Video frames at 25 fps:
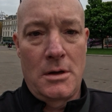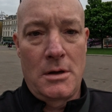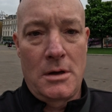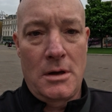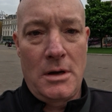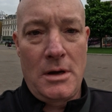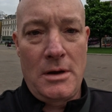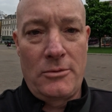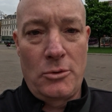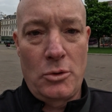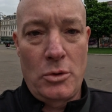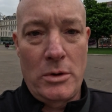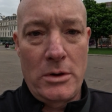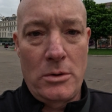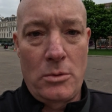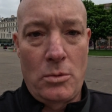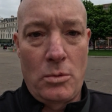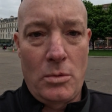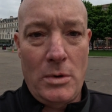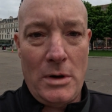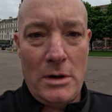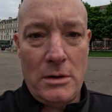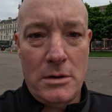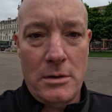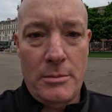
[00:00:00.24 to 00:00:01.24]
Hey everyone,
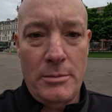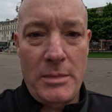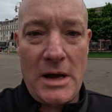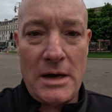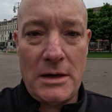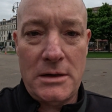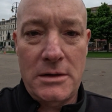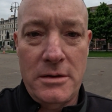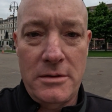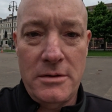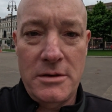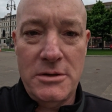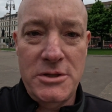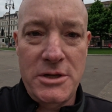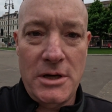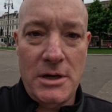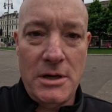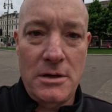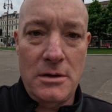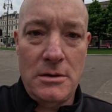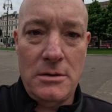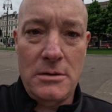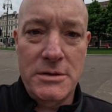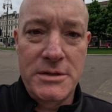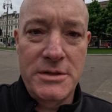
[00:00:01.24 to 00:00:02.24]
welcome back to the
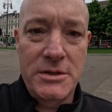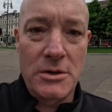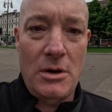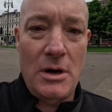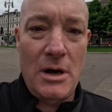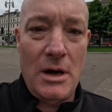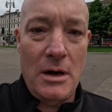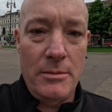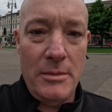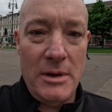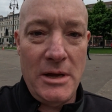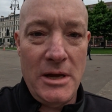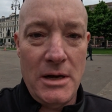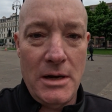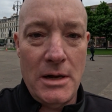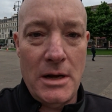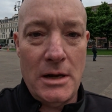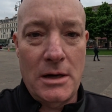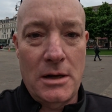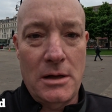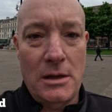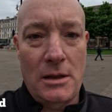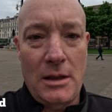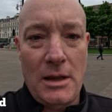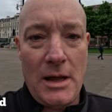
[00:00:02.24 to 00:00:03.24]
channel. So I'm in
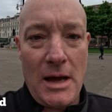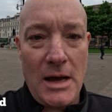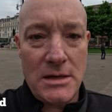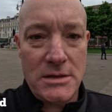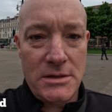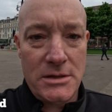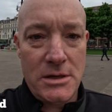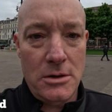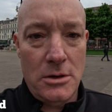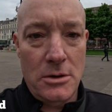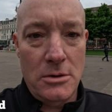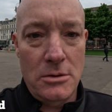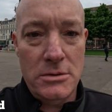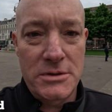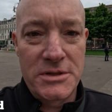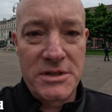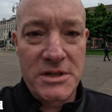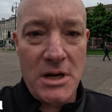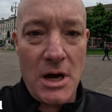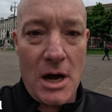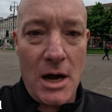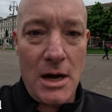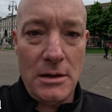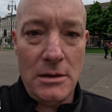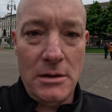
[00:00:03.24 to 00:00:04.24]
Glasgow,
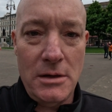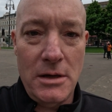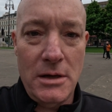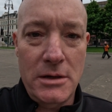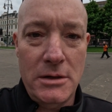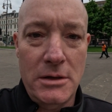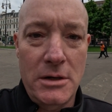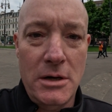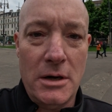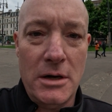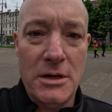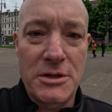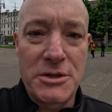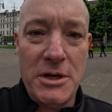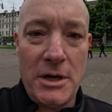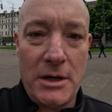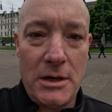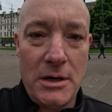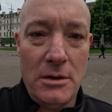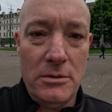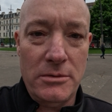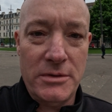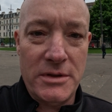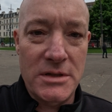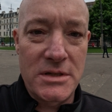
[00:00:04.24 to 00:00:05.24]
Scotland. Gonna check
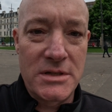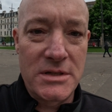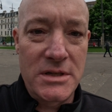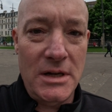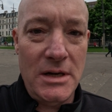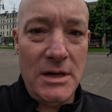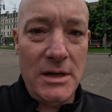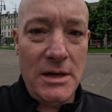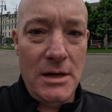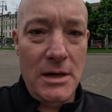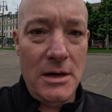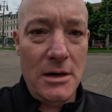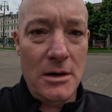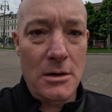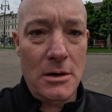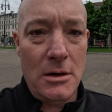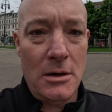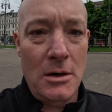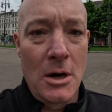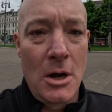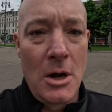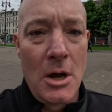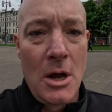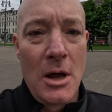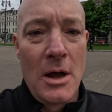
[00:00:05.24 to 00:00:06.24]
out the city here
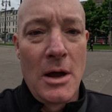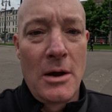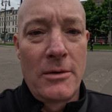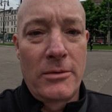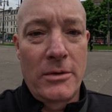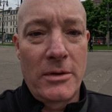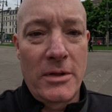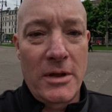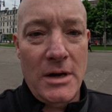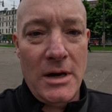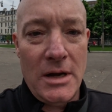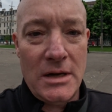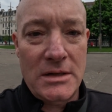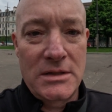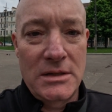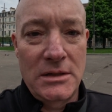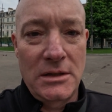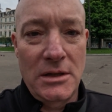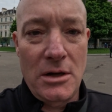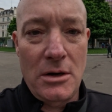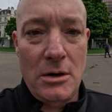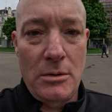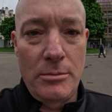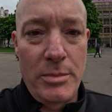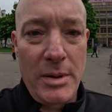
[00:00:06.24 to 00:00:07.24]
for the next
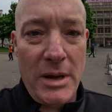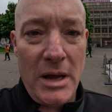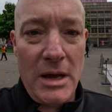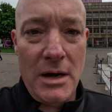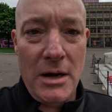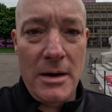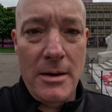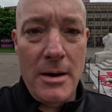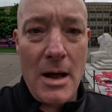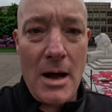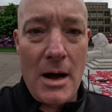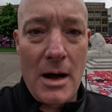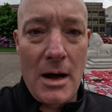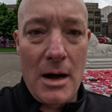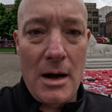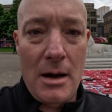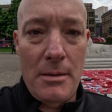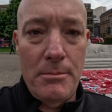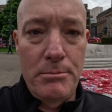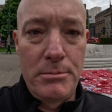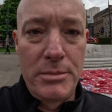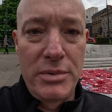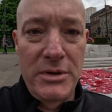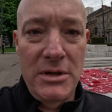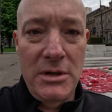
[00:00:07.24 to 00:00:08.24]
little bit.
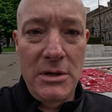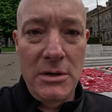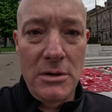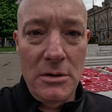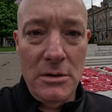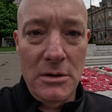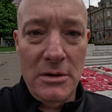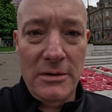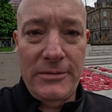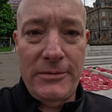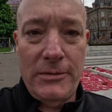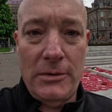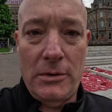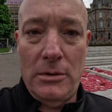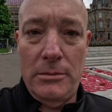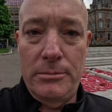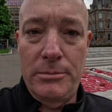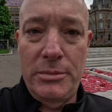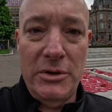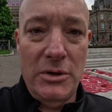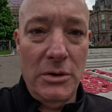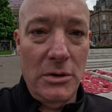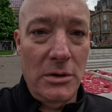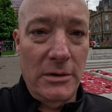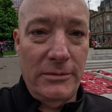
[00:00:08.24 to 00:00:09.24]

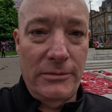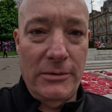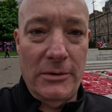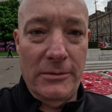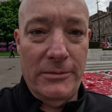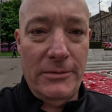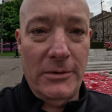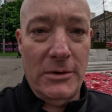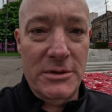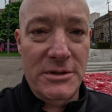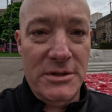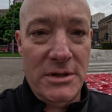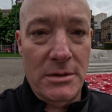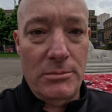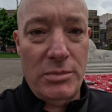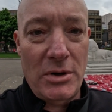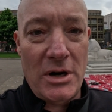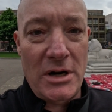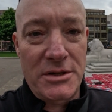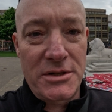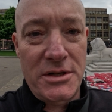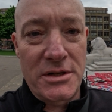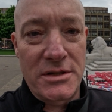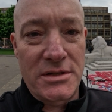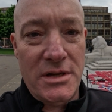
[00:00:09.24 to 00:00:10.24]
Beautiful first
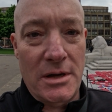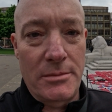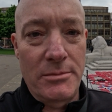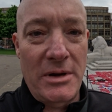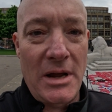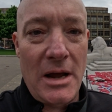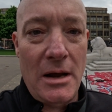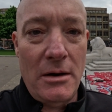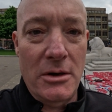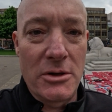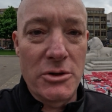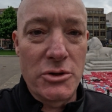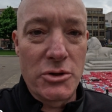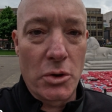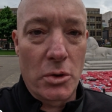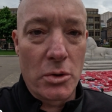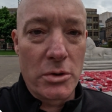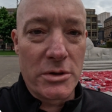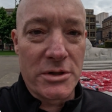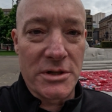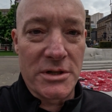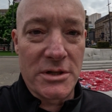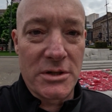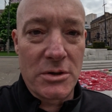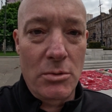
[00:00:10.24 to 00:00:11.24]
impressions. I'm down in
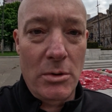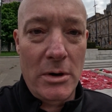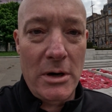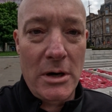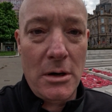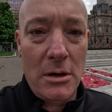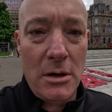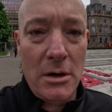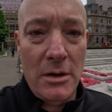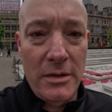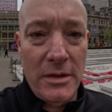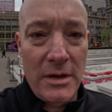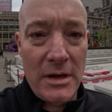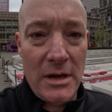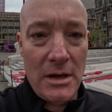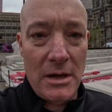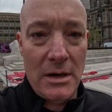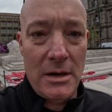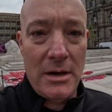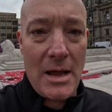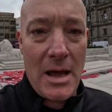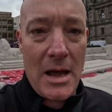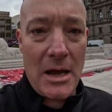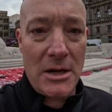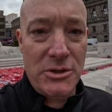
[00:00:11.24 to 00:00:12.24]
Georgia Square. The
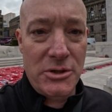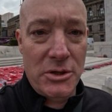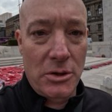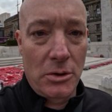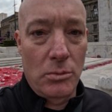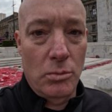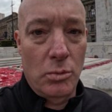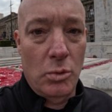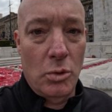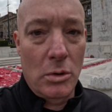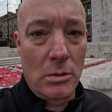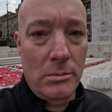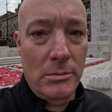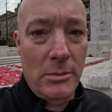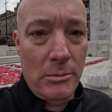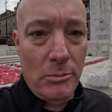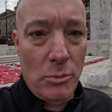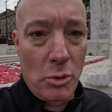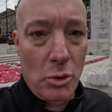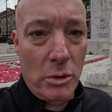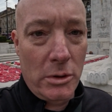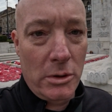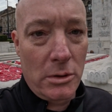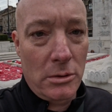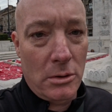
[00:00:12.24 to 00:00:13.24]
National War
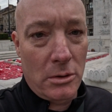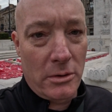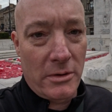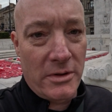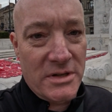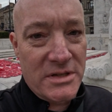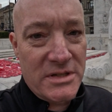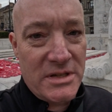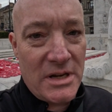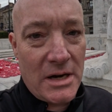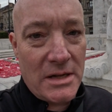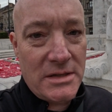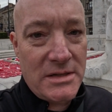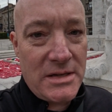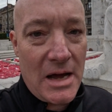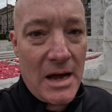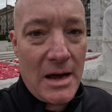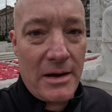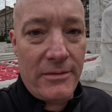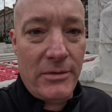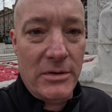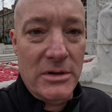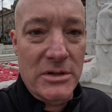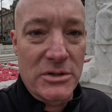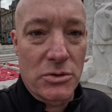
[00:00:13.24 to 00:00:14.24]
Memorial, or the
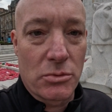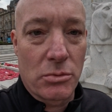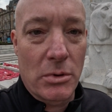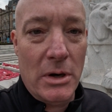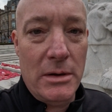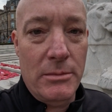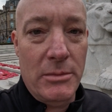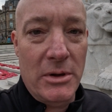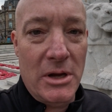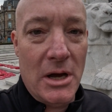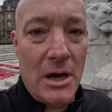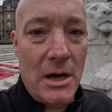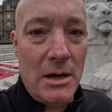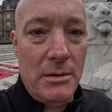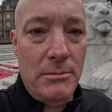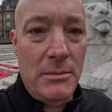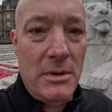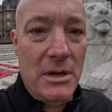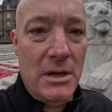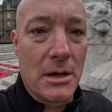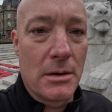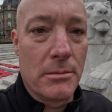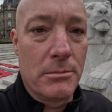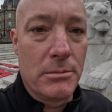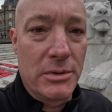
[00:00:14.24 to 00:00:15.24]
Cenotaph, is right behind
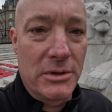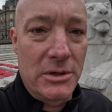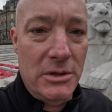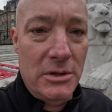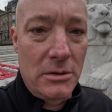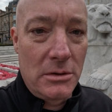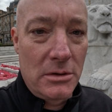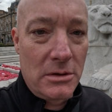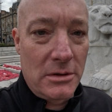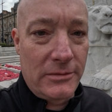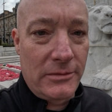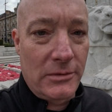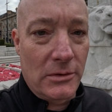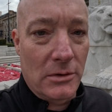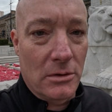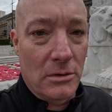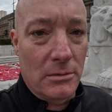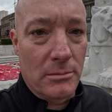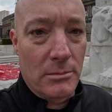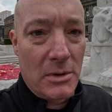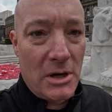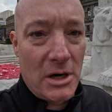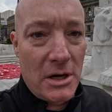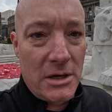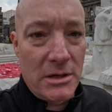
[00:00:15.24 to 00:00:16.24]
me. Beautiful
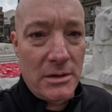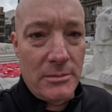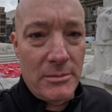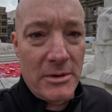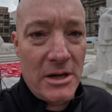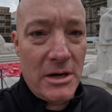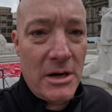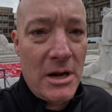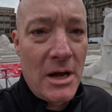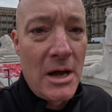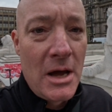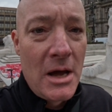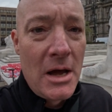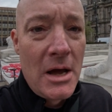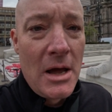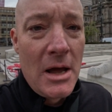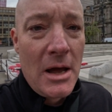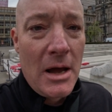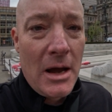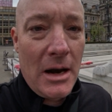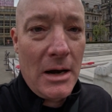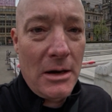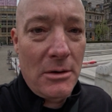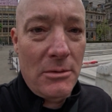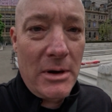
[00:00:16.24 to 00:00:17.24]
monument.
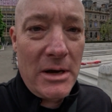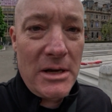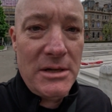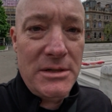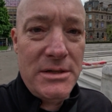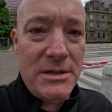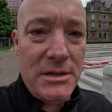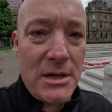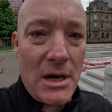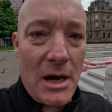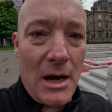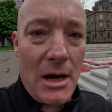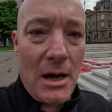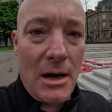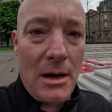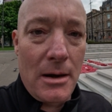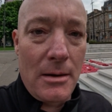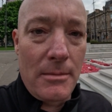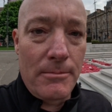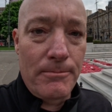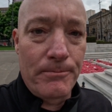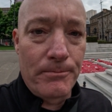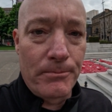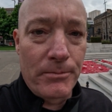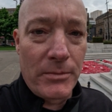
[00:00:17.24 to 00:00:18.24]
Anyways,
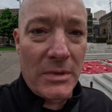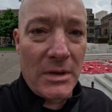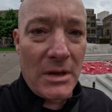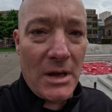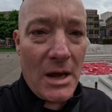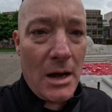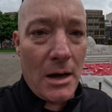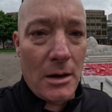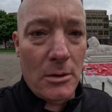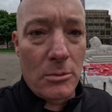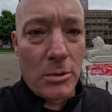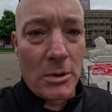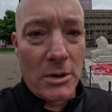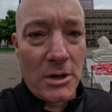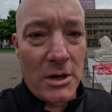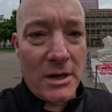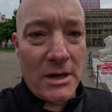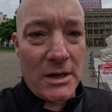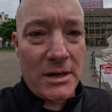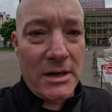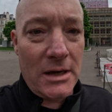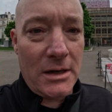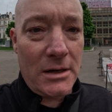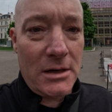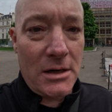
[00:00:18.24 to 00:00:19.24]
yeah, we're gonna
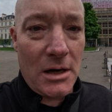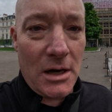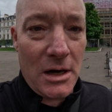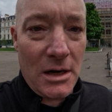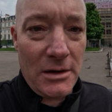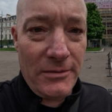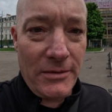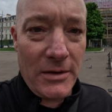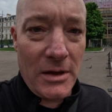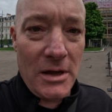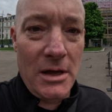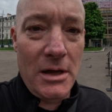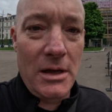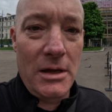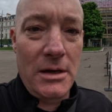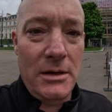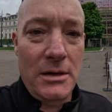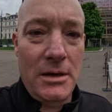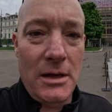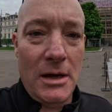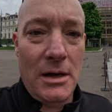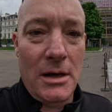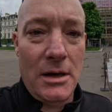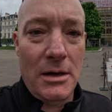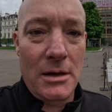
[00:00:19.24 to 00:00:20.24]
kick off
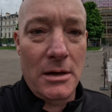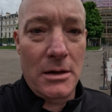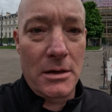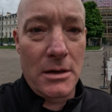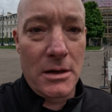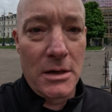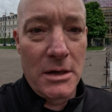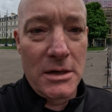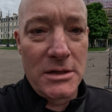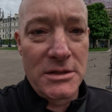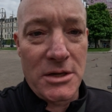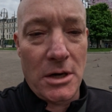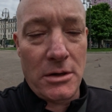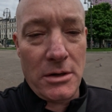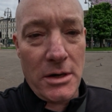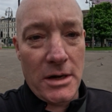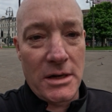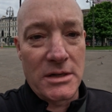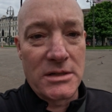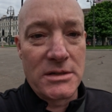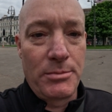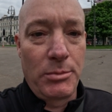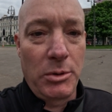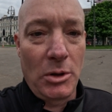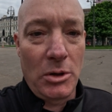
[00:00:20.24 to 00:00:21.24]
and start
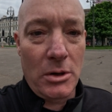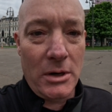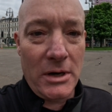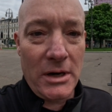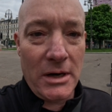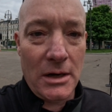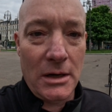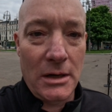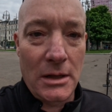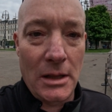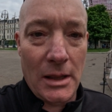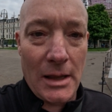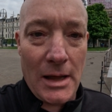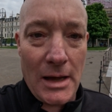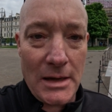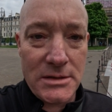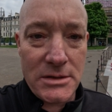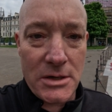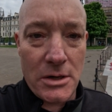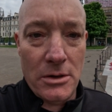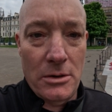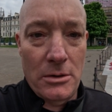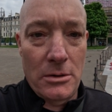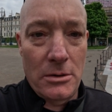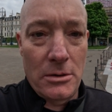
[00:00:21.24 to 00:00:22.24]
exploring
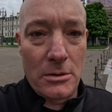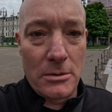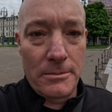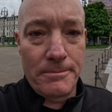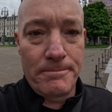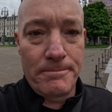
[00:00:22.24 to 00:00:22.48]
Glasgow.